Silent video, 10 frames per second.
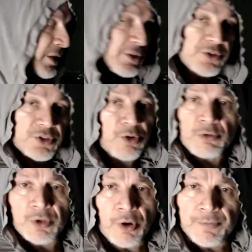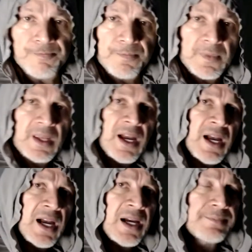you just don't know.
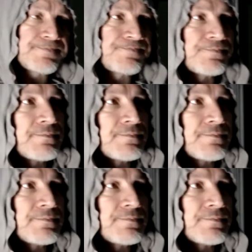A